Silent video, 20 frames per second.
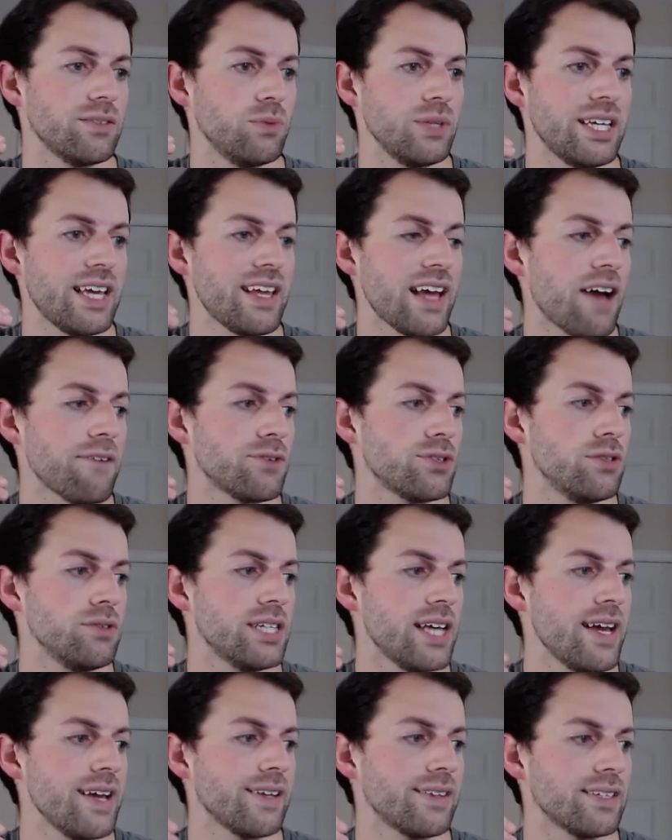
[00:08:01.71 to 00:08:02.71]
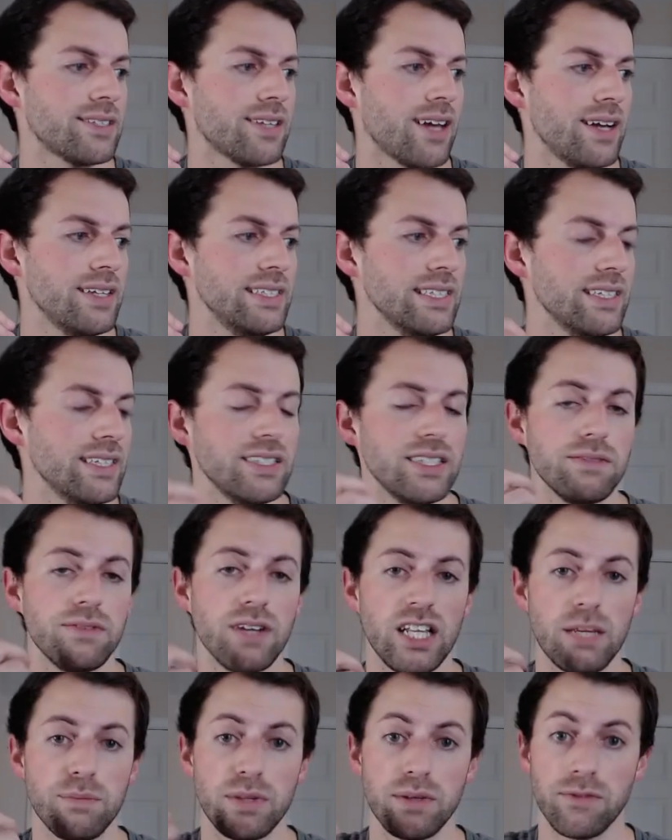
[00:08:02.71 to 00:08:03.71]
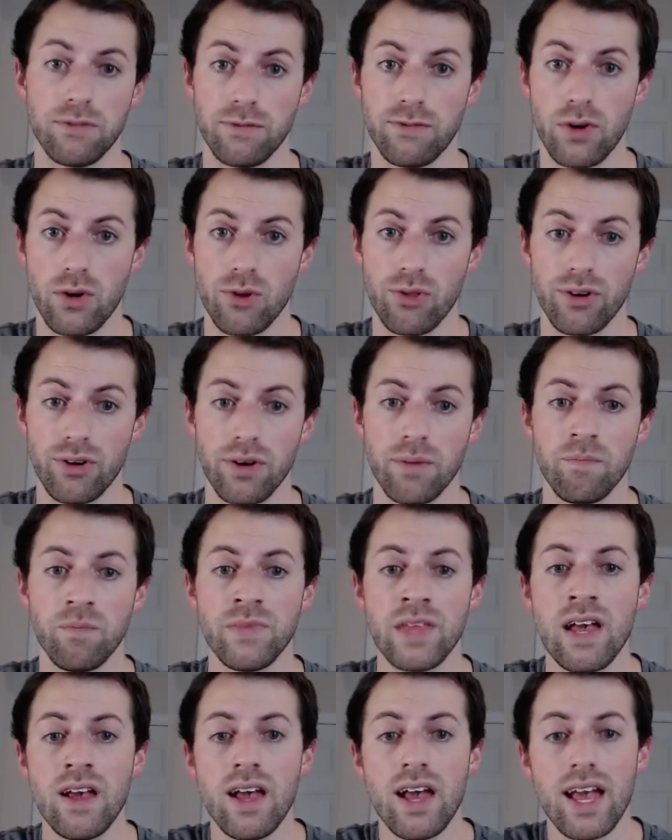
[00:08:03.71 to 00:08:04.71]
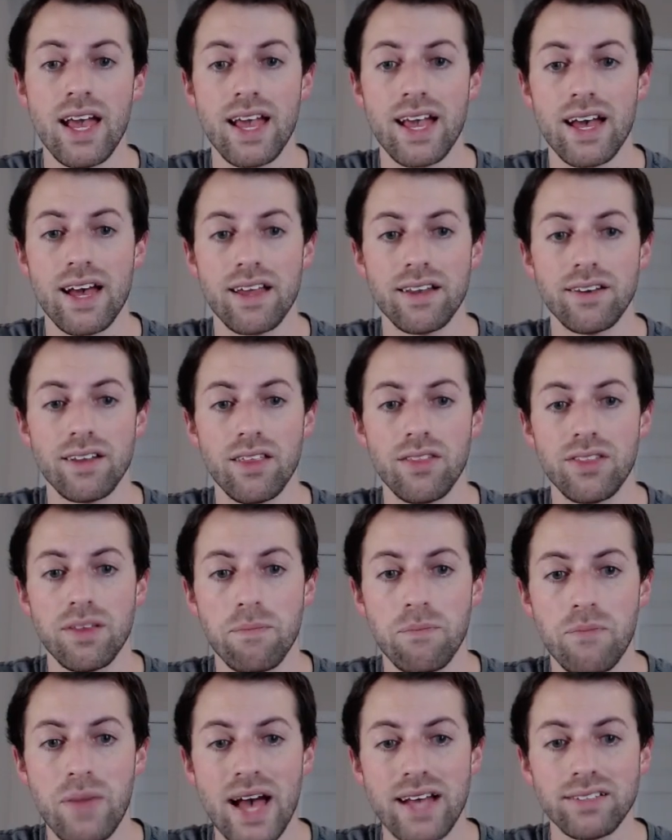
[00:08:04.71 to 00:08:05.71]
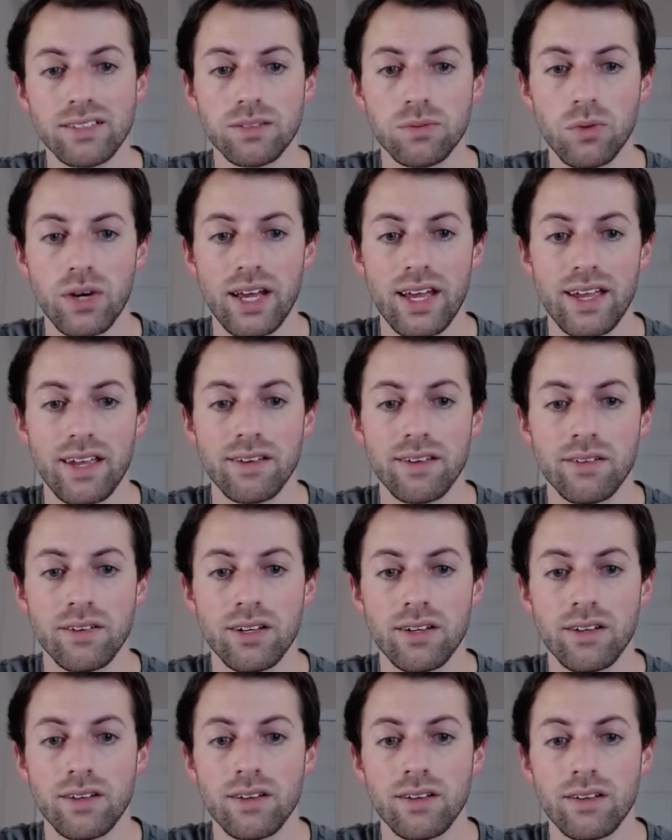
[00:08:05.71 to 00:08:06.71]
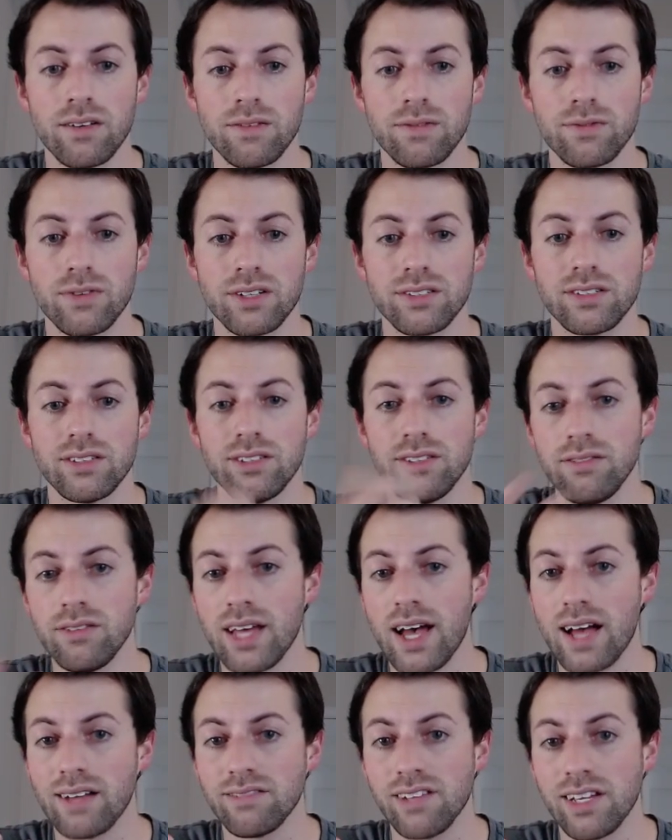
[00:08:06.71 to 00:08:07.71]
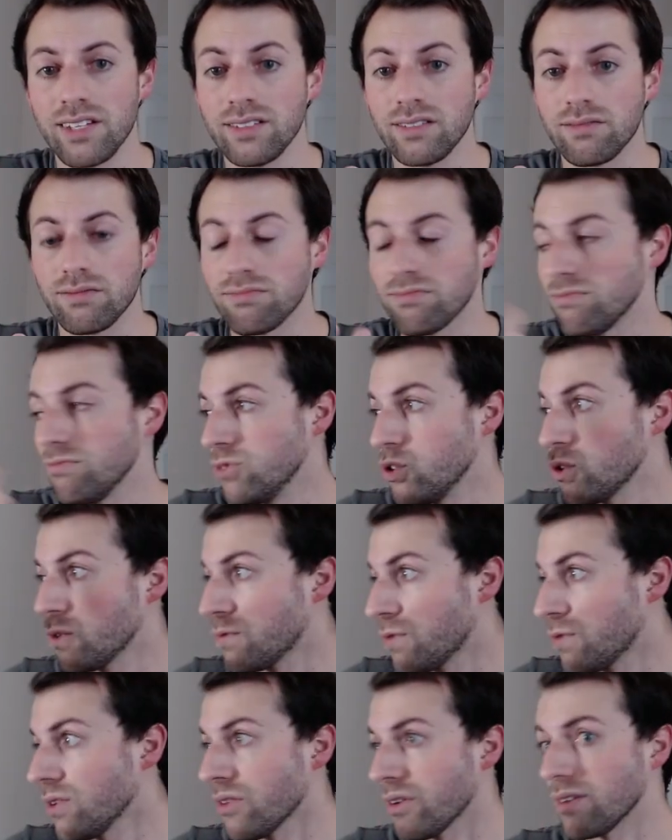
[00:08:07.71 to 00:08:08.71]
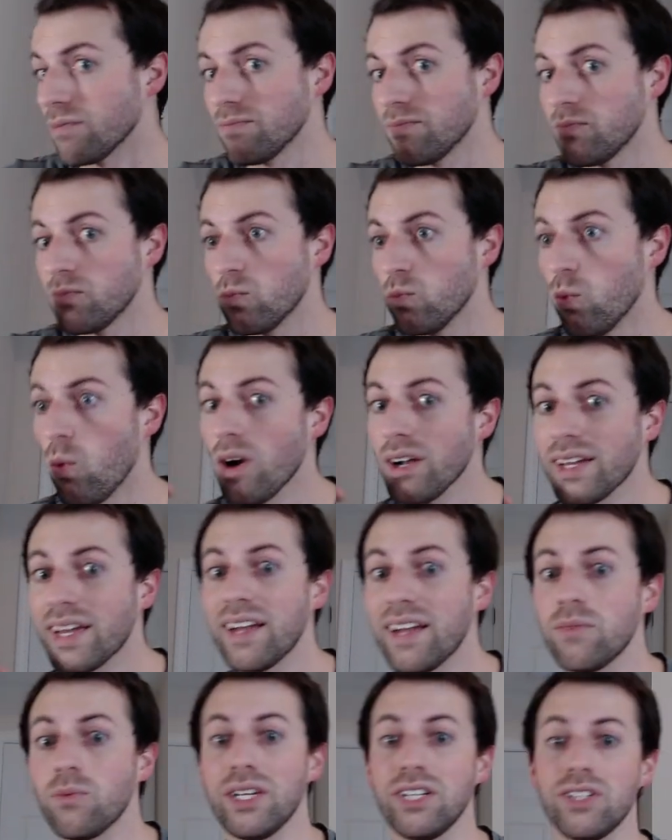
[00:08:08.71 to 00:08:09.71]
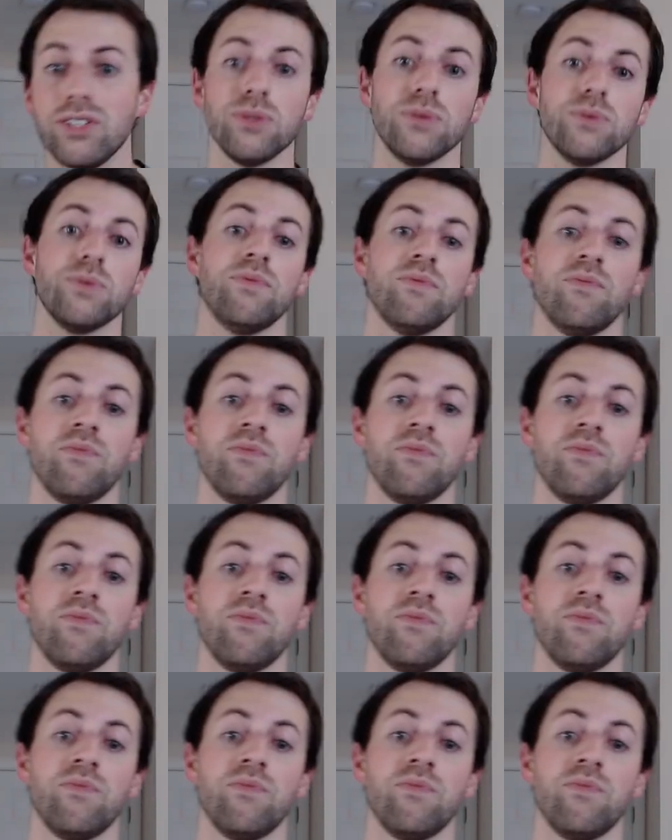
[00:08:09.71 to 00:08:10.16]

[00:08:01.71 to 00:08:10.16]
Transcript: We have to take this idea and develop it further. And the best way for us to do that is look further. What can we do?